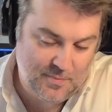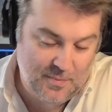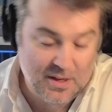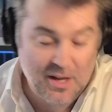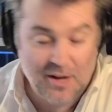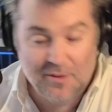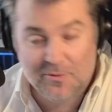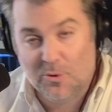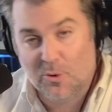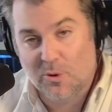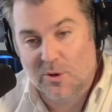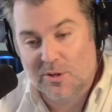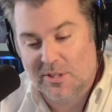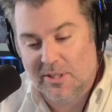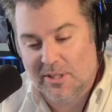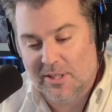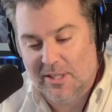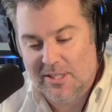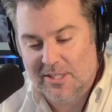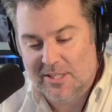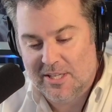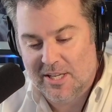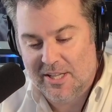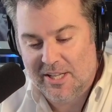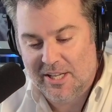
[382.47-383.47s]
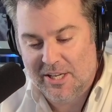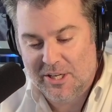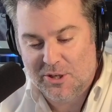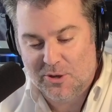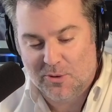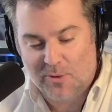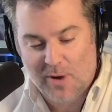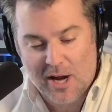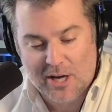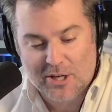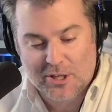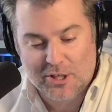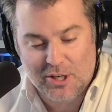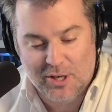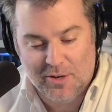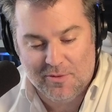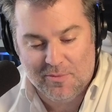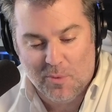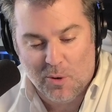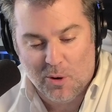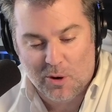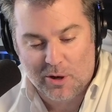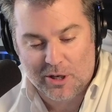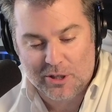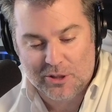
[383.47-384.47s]
Of course it is. The direction of
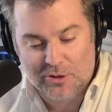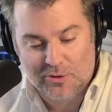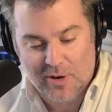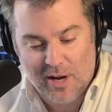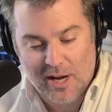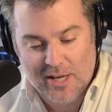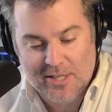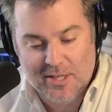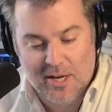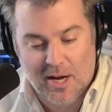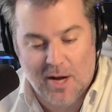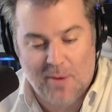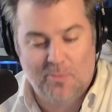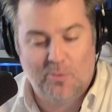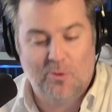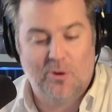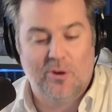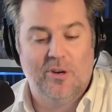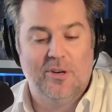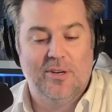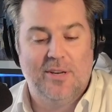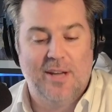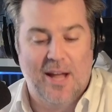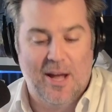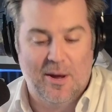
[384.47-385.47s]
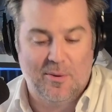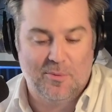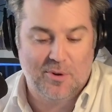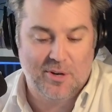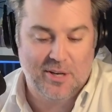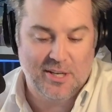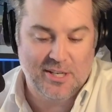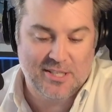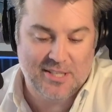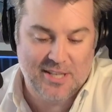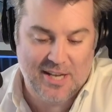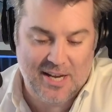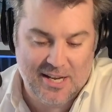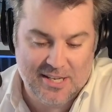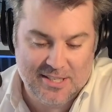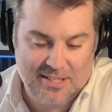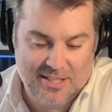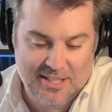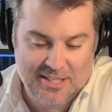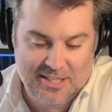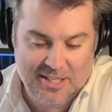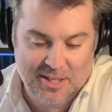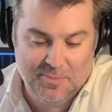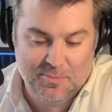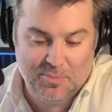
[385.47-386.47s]
mortgage rates, upward or downward, he says,
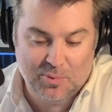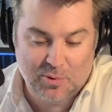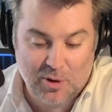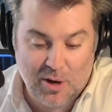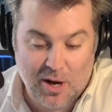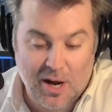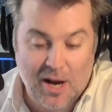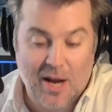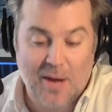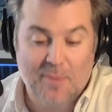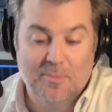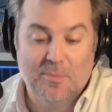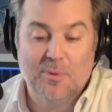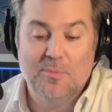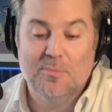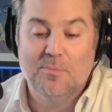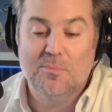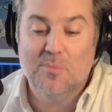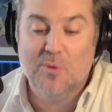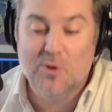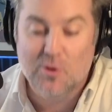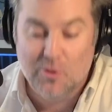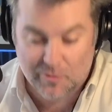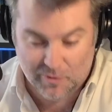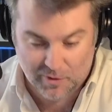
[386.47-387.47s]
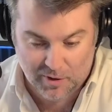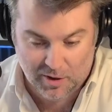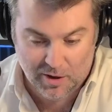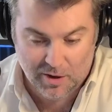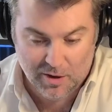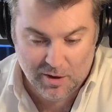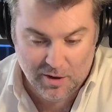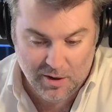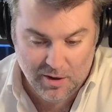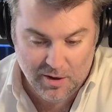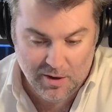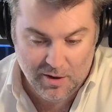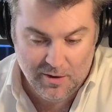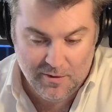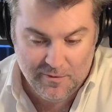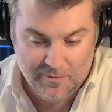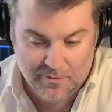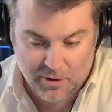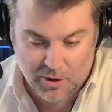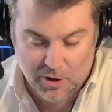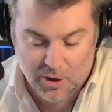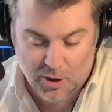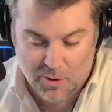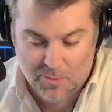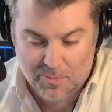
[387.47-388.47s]
is the prime mover
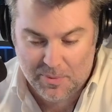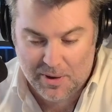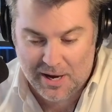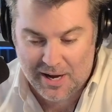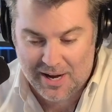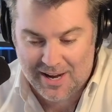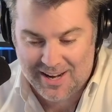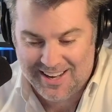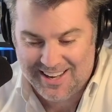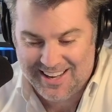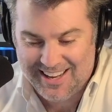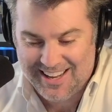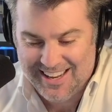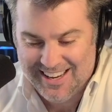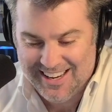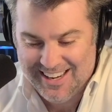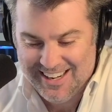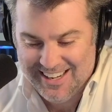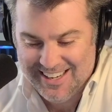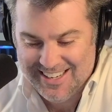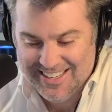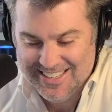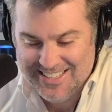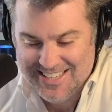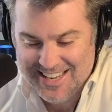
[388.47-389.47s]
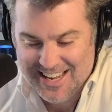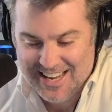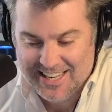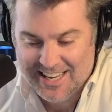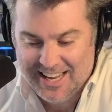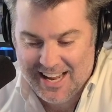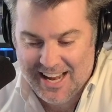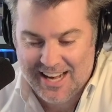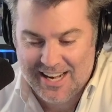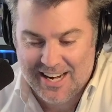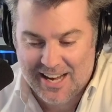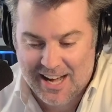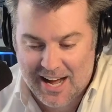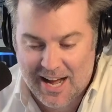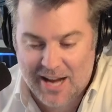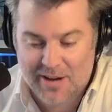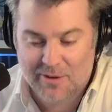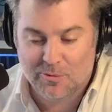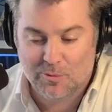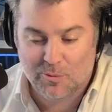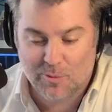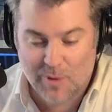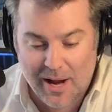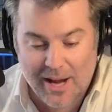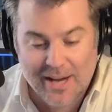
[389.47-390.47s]
for home buying, and decade-high
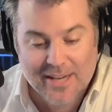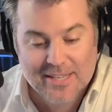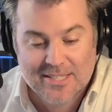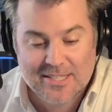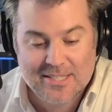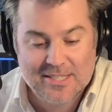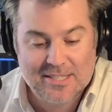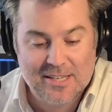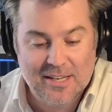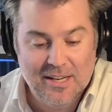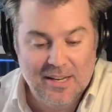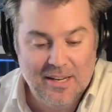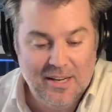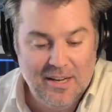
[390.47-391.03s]
rates